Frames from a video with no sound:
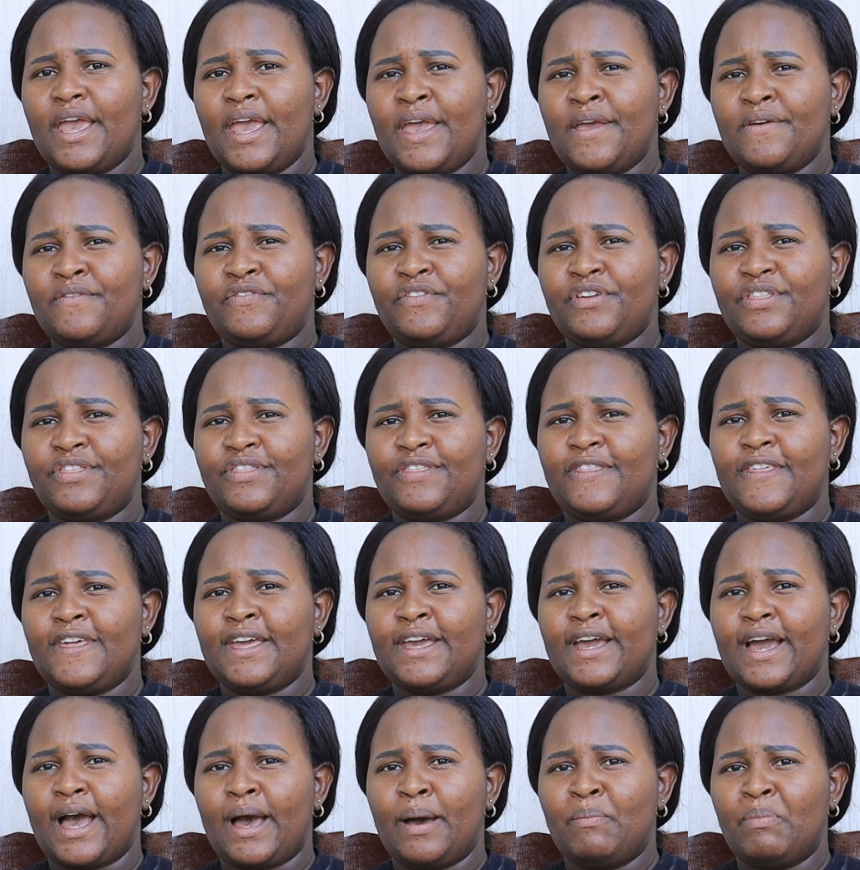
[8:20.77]

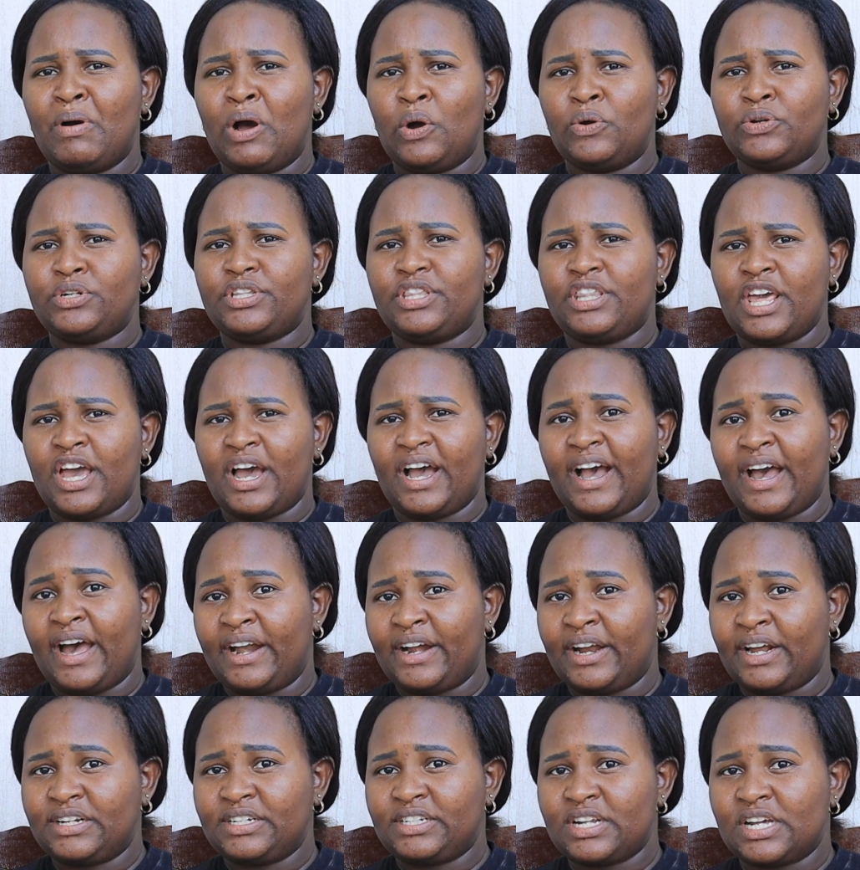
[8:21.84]
everything about their
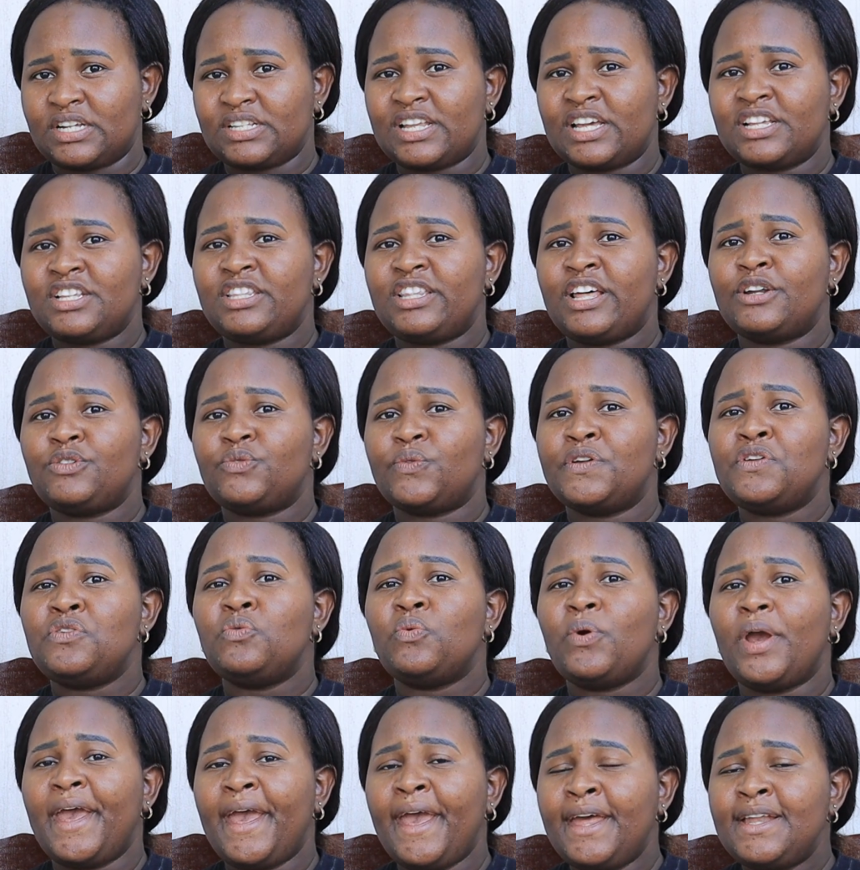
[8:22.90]
character, such that when
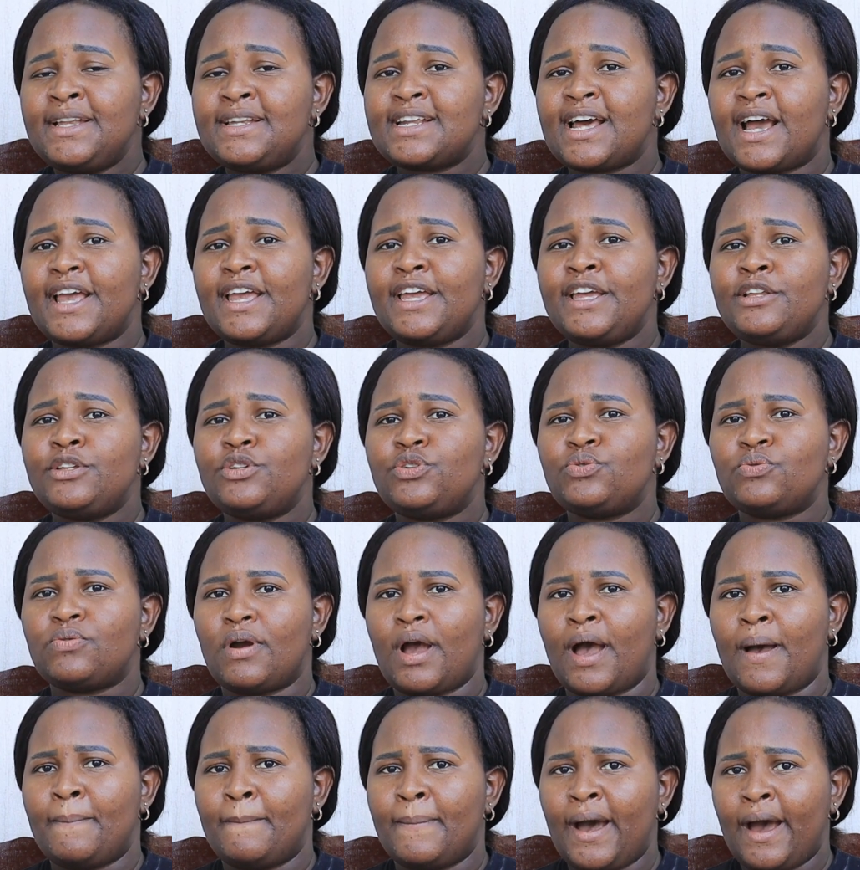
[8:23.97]
you enter into
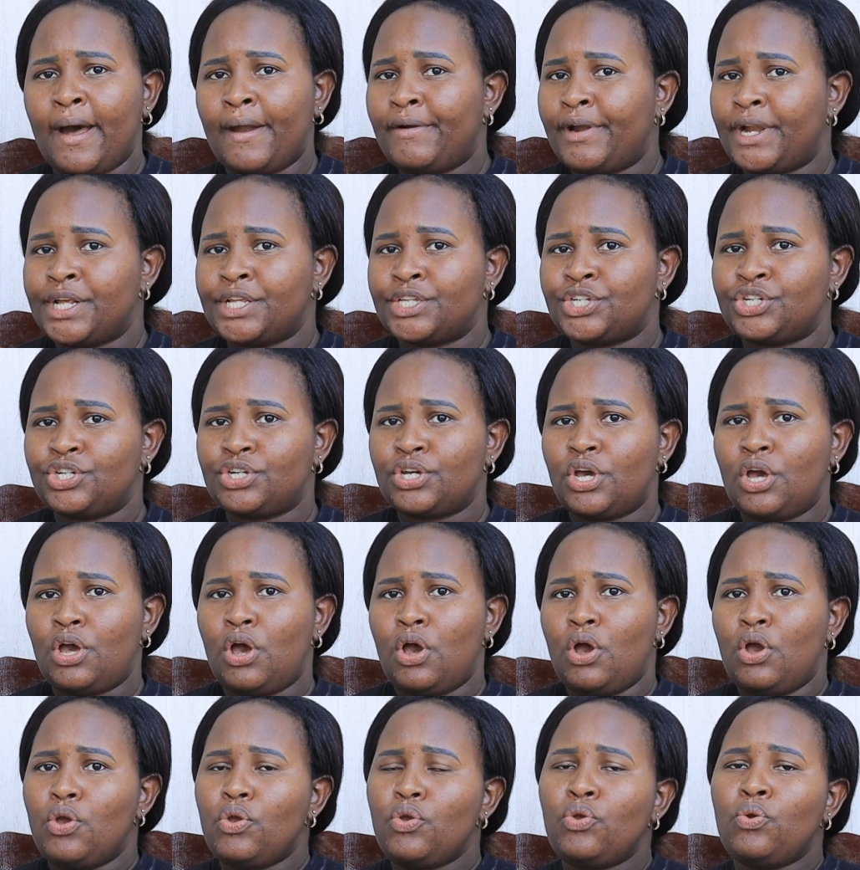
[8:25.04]
a marriage,
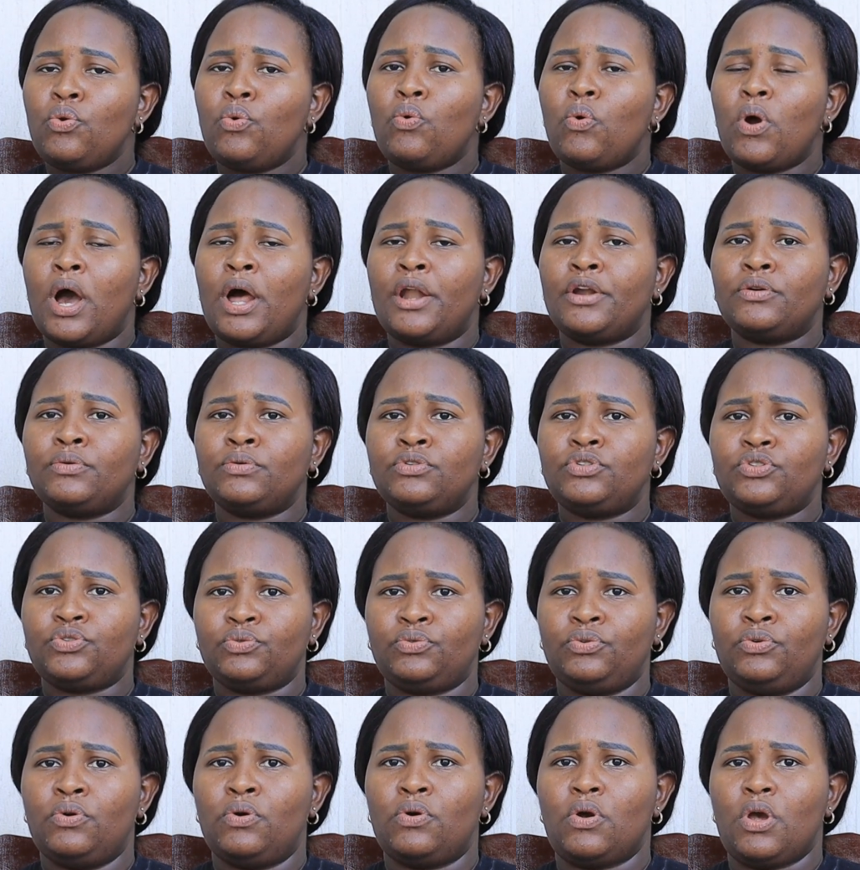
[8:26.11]
you are good
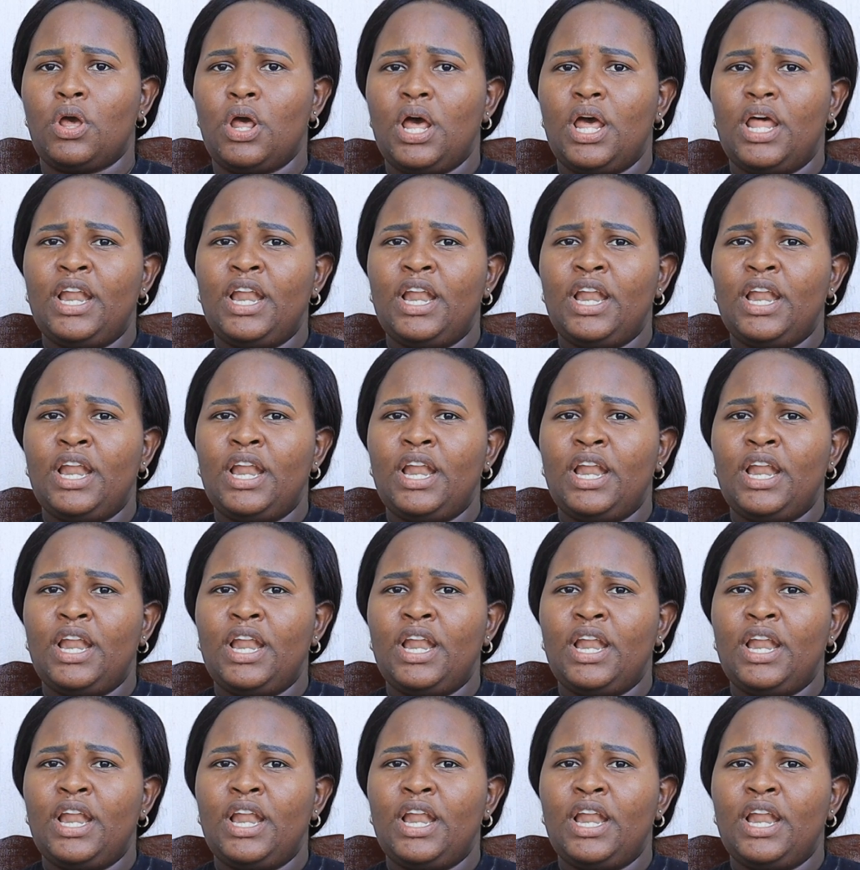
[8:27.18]
to go.